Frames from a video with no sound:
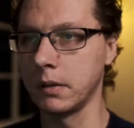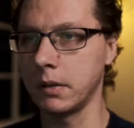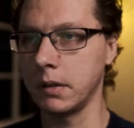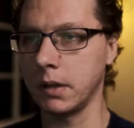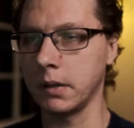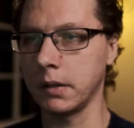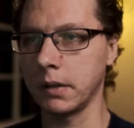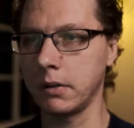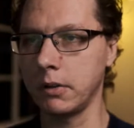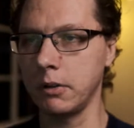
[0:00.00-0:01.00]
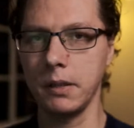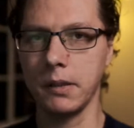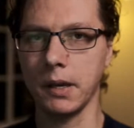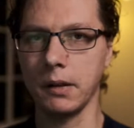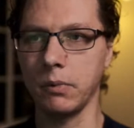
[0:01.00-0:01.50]
It could be
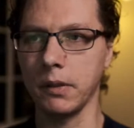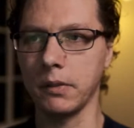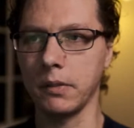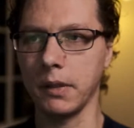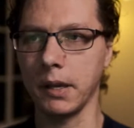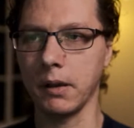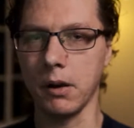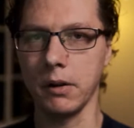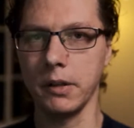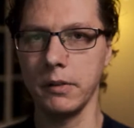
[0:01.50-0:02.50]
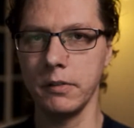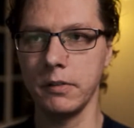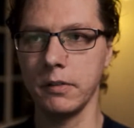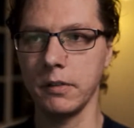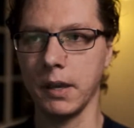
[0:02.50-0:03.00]
that with like
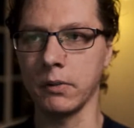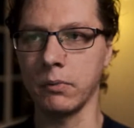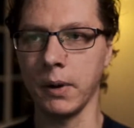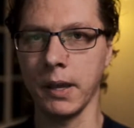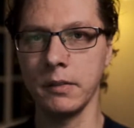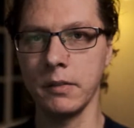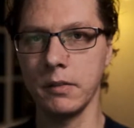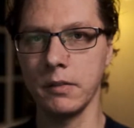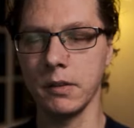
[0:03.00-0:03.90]
Aris and Reds,